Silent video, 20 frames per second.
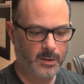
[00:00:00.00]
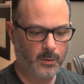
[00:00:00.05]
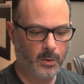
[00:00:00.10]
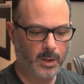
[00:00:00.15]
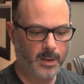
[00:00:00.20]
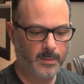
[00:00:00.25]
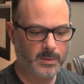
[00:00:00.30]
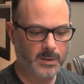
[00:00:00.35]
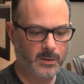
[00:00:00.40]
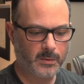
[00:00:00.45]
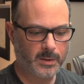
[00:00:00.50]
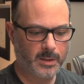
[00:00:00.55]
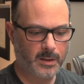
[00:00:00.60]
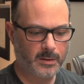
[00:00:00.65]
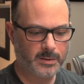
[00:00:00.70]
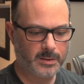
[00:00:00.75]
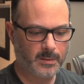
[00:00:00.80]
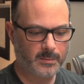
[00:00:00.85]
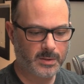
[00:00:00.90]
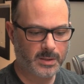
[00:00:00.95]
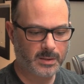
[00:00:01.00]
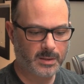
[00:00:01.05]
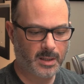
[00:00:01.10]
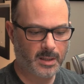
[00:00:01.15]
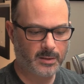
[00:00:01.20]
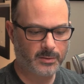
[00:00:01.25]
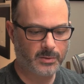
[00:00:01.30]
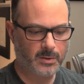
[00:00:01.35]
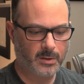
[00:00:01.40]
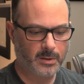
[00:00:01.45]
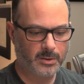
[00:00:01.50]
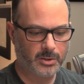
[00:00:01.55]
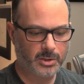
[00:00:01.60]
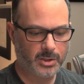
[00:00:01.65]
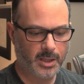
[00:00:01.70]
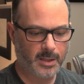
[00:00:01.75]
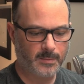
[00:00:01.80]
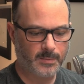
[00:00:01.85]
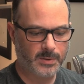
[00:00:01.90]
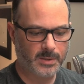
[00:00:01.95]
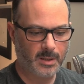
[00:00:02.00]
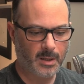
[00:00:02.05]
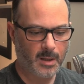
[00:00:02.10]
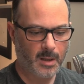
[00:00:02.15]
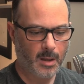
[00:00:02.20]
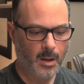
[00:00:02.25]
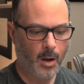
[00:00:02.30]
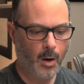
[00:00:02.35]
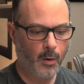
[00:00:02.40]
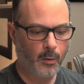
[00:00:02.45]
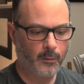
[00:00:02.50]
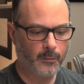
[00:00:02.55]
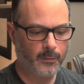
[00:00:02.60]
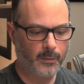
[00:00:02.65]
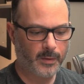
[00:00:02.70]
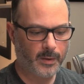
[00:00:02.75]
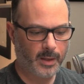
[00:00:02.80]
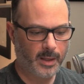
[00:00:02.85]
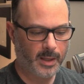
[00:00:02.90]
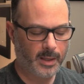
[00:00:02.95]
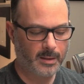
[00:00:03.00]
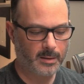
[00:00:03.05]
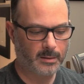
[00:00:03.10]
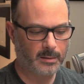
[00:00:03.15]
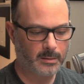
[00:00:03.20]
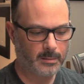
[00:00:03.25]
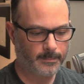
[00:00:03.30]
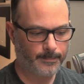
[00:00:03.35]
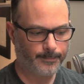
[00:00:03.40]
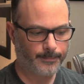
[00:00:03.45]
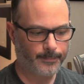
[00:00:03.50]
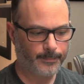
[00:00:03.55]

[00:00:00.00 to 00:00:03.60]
So what I'm doing here is I'm just kind of drawing shapes over the hill.